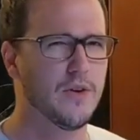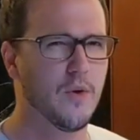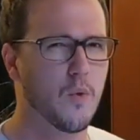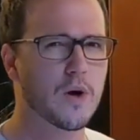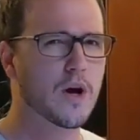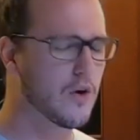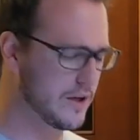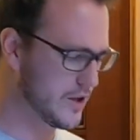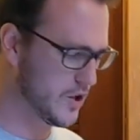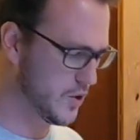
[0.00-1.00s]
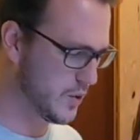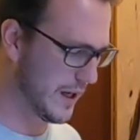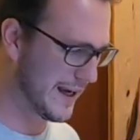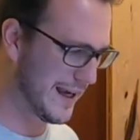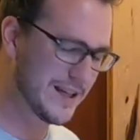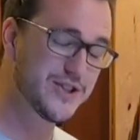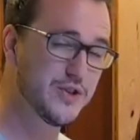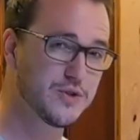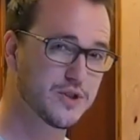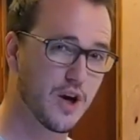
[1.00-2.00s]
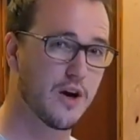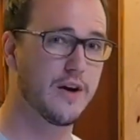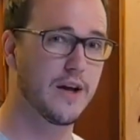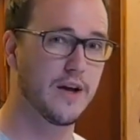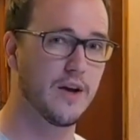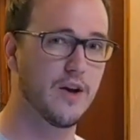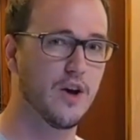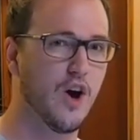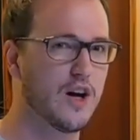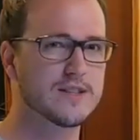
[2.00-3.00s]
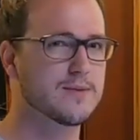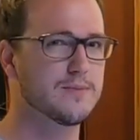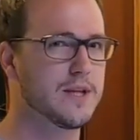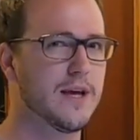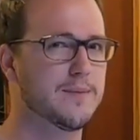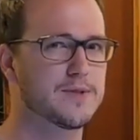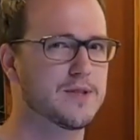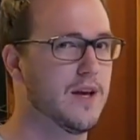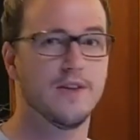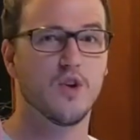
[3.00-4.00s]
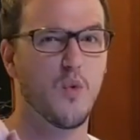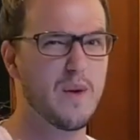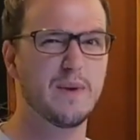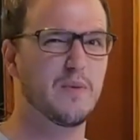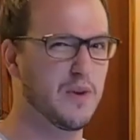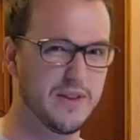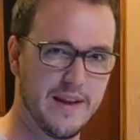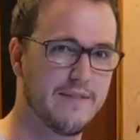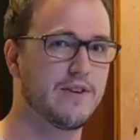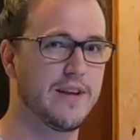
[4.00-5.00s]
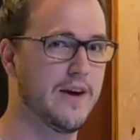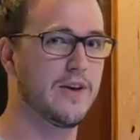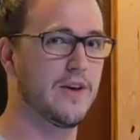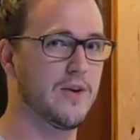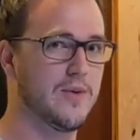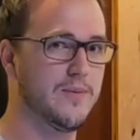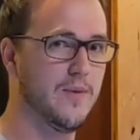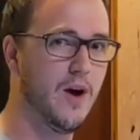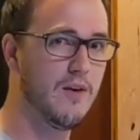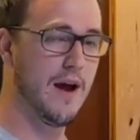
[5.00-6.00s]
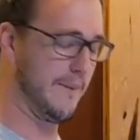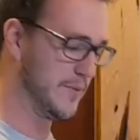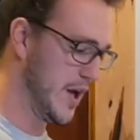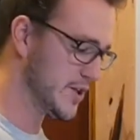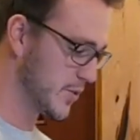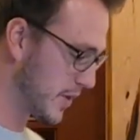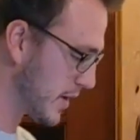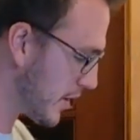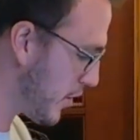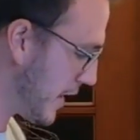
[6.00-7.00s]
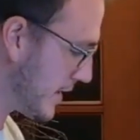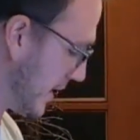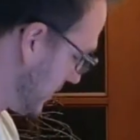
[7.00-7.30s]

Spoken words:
We're going to get you started on some tips the women will never tell you. Alright, so we're going to go ahead and get